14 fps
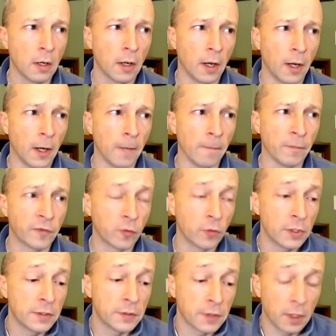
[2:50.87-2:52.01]
for
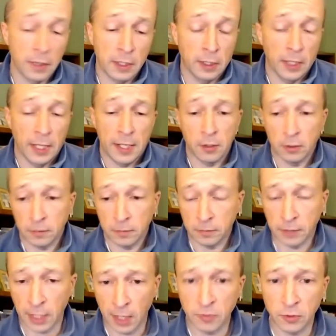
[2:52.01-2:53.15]
reasons that I think later
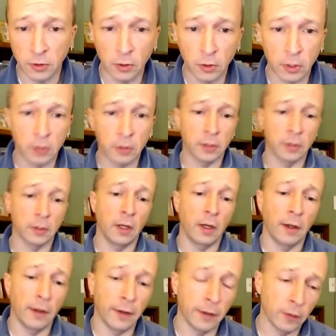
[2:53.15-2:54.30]
came to look
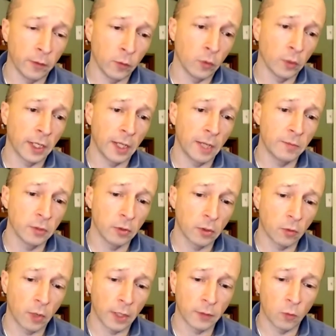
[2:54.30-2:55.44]
rather
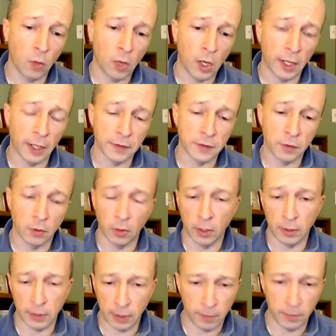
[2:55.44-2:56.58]
wise. Though
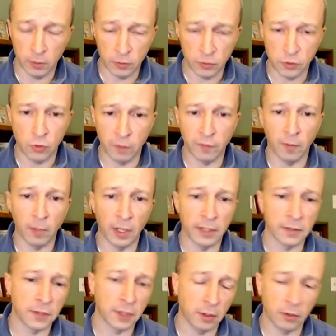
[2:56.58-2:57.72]
I mean, it was driven by
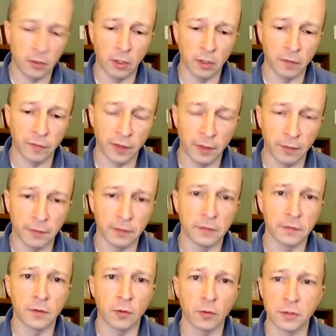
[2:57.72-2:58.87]
his Secretary of Health
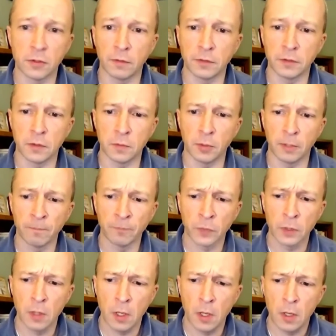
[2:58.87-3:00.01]
and Social Services. But
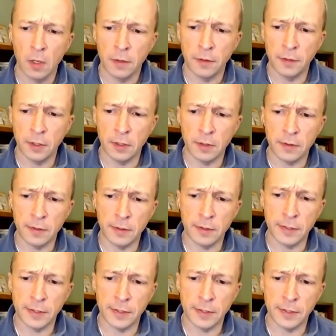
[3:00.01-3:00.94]
the